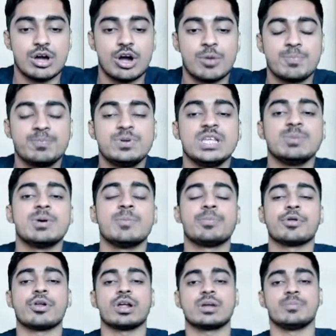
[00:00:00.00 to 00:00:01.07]
Optimum
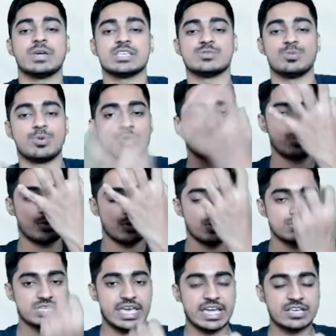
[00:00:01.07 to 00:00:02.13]
product mix. We want to
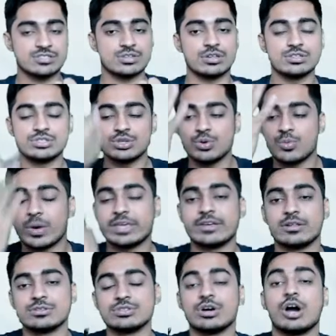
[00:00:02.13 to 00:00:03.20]
produce X also, Y
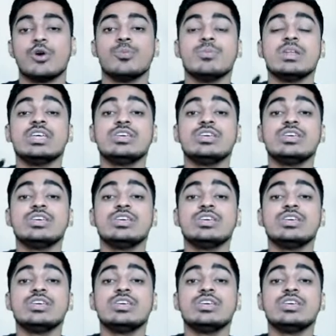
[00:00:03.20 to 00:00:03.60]
also. How many